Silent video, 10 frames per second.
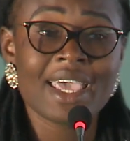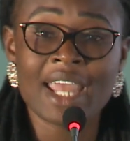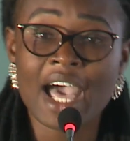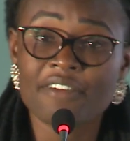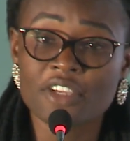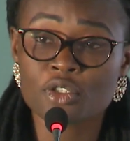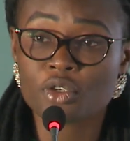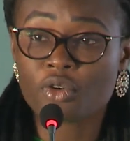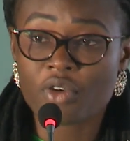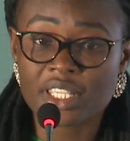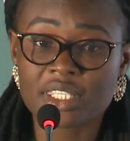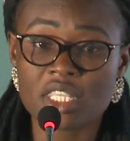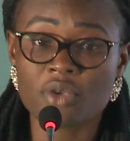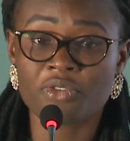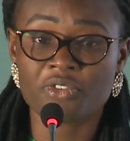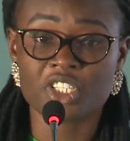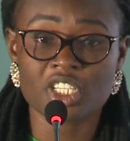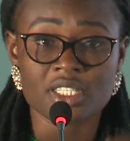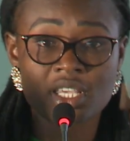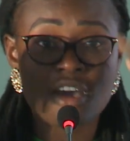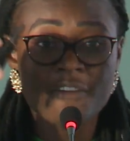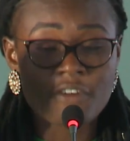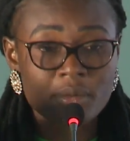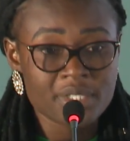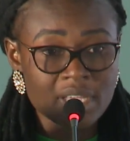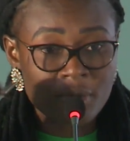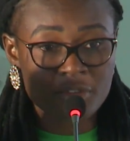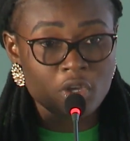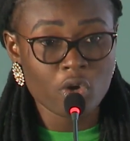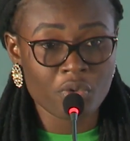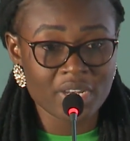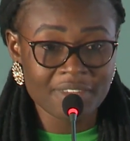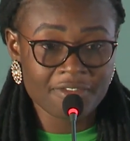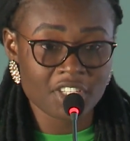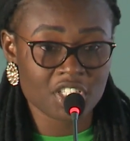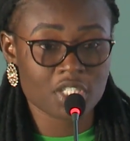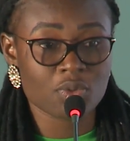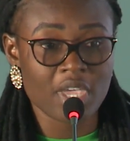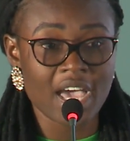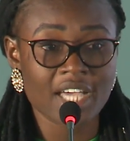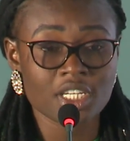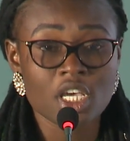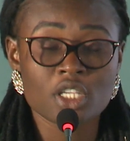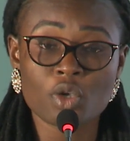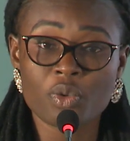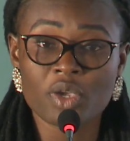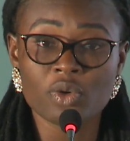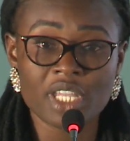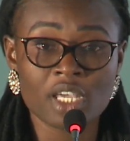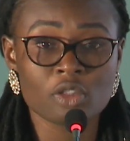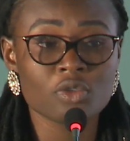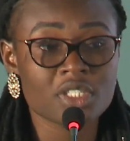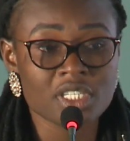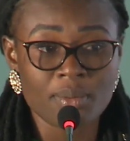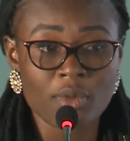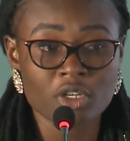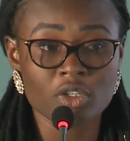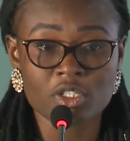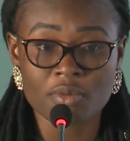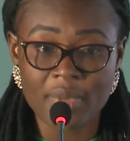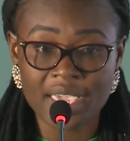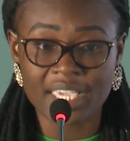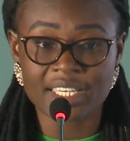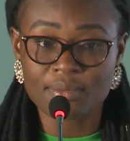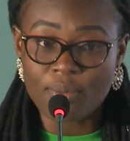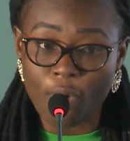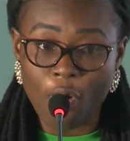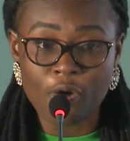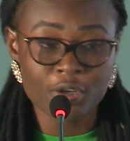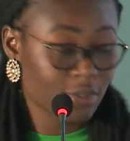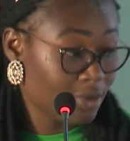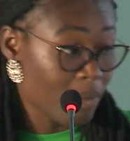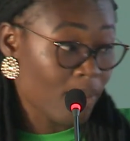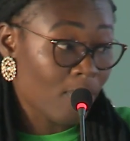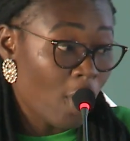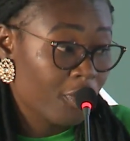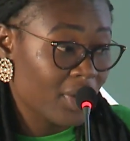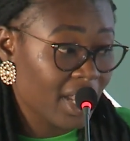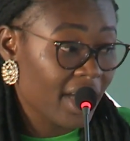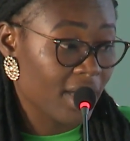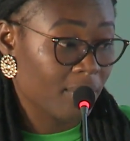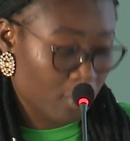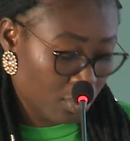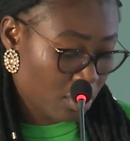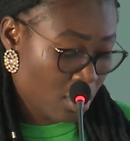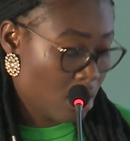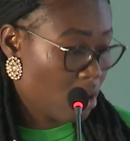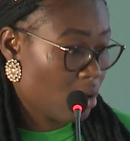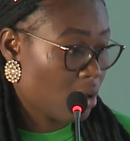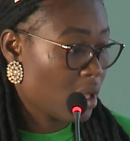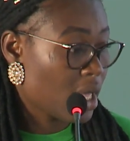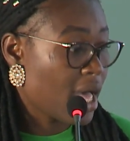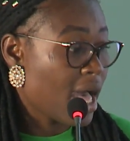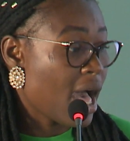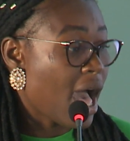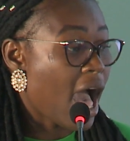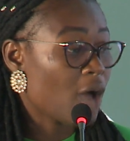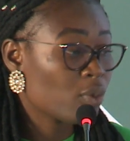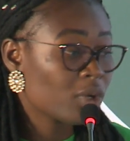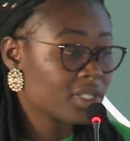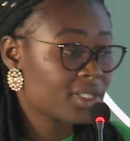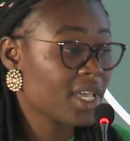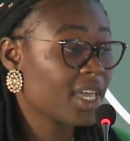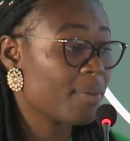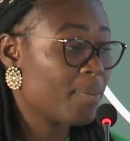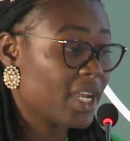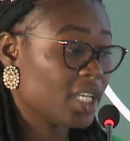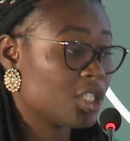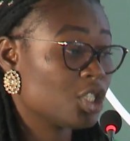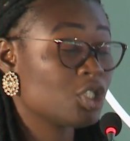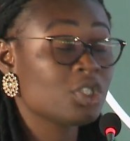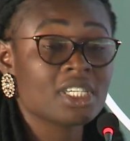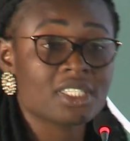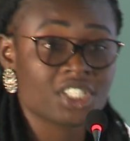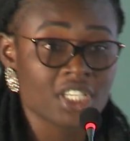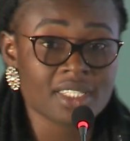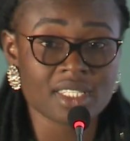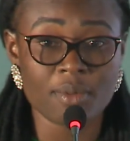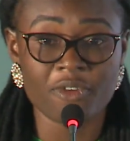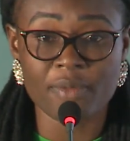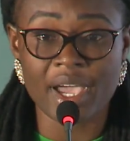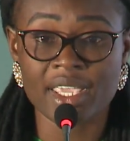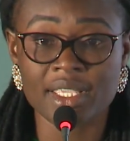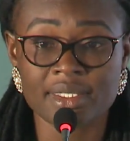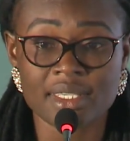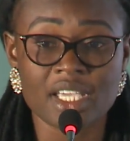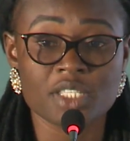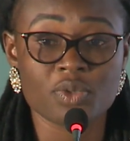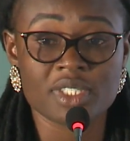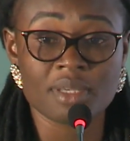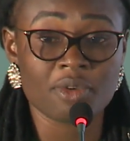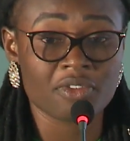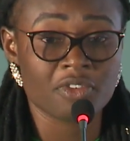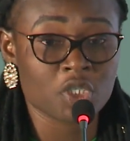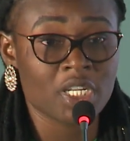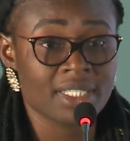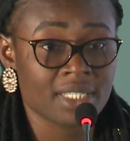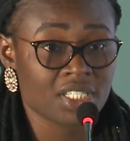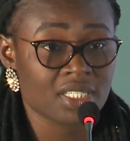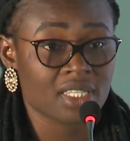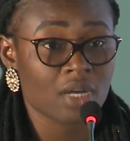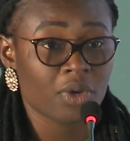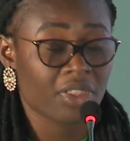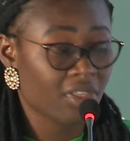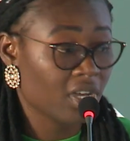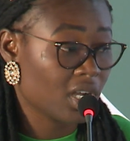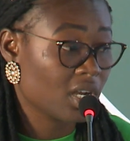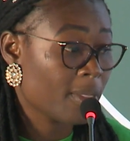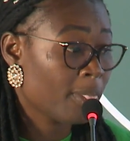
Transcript: and having to create new features from some of the already features we had so we could include to the model to make it more reliable, I would want to take a minute to just share some of my insights with some of the visualizations that were done.